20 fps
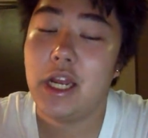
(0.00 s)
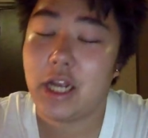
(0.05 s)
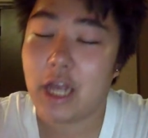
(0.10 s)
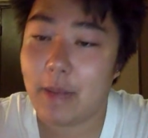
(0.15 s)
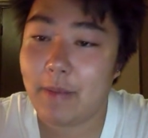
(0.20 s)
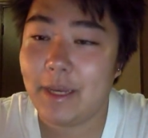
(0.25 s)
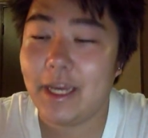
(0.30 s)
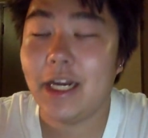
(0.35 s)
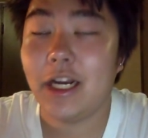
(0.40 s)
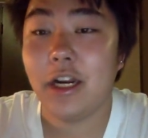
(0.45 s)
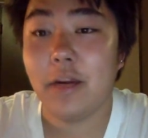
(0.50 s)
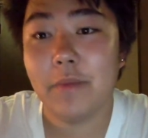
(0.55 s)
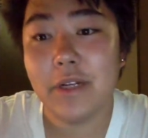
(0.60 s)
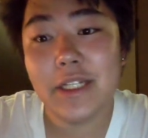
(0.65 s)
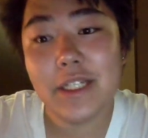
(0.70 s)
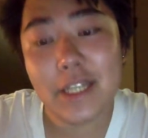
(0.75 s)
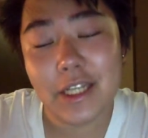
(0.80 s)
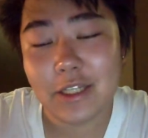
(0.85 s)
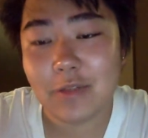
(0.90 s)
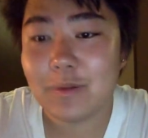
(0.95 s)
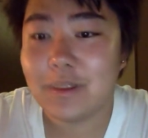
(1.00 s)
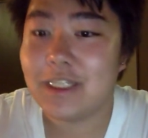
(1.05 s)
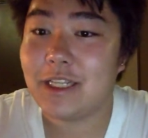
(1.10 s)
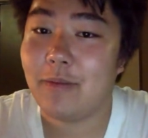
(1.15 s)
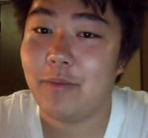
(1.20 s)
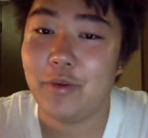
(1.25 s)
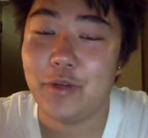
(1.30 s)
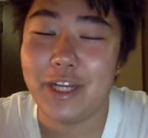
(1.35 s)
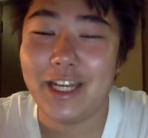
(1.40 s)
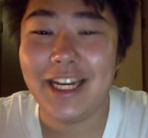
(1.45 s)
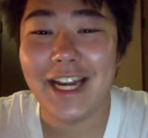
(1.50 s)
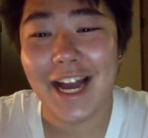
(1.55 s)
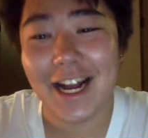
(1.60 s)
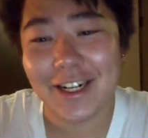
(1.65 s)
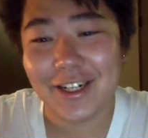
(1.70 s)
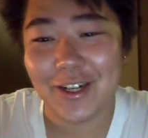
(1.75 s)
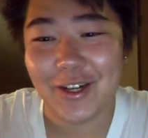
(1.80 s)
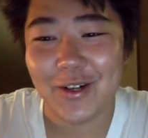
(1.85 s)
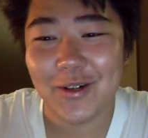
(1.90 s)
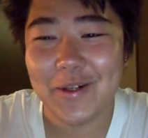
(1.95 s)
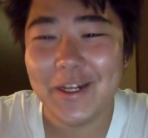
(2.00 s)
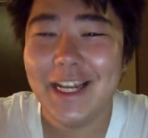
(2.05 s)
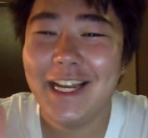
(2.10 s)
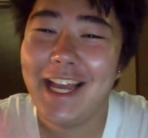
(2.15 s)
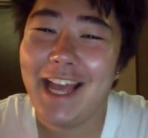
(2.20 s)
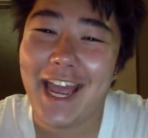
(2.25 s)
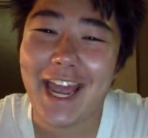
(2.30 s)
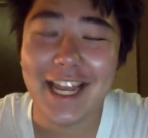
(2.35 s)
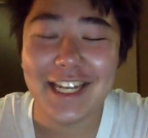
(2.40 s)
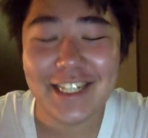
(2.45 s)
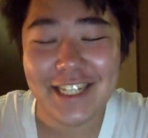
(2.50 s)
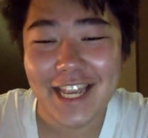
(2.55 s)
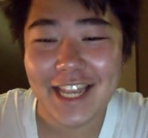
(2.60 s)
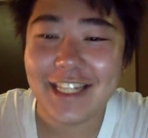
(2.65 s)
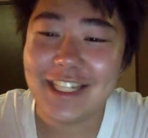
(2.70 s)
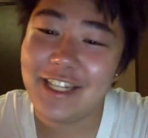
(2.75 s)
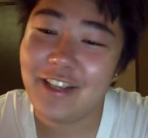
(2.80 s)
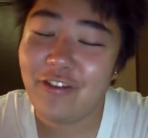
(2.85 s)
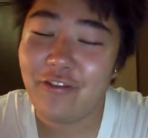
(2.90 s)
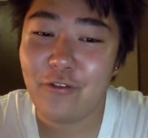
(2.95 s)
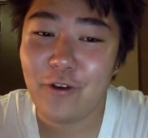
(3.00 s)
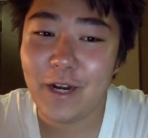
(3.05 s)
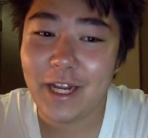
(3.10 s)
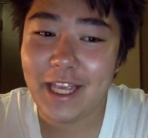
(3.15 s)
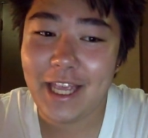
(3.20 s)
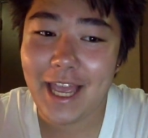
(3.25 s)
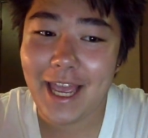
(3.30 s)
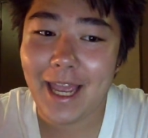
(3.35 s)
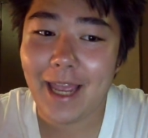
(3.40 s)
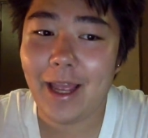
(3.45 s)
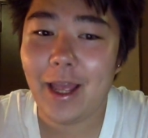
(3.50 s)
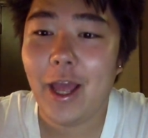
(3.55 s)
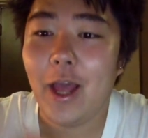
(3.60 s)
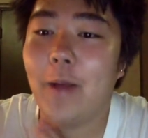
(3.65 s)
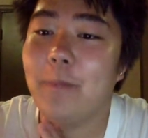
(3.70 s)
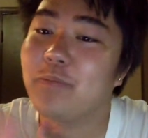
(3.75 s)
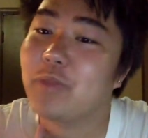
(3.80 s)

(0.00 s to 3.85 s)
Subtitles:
Coming in at number 6 was Yabuki Nako, HKT48.